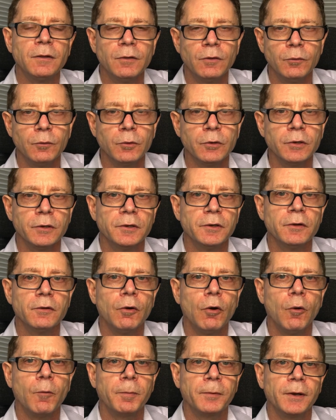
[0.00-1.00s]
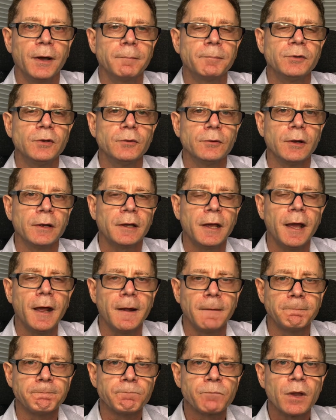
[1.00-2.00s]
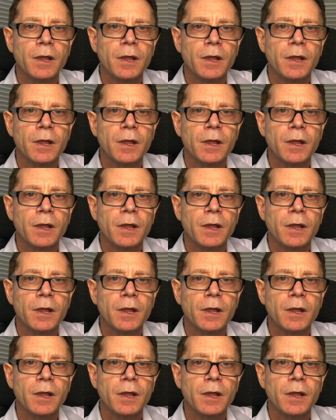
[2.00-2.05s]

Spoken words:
you can open up your account.